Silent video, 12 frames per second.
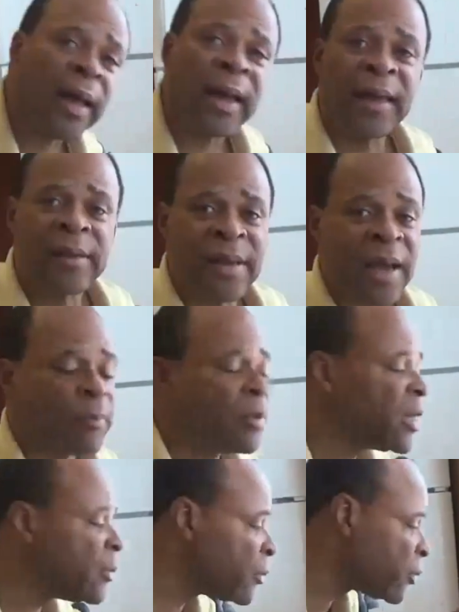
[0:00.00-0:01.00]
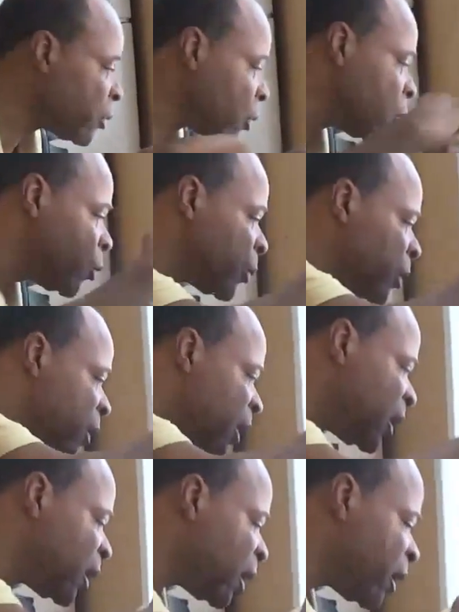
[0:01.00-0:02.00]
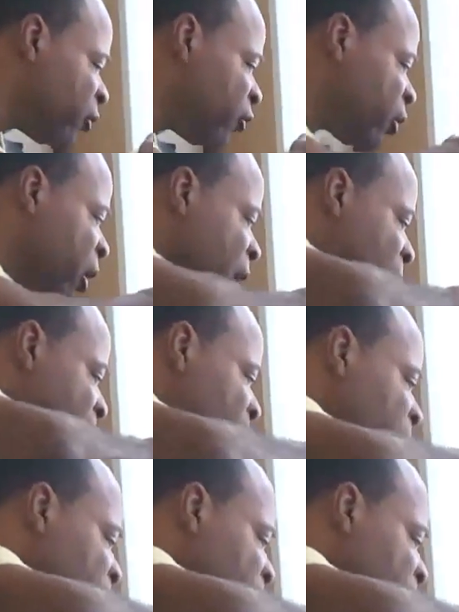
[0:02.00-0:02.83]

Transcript: and not be able to open the jar.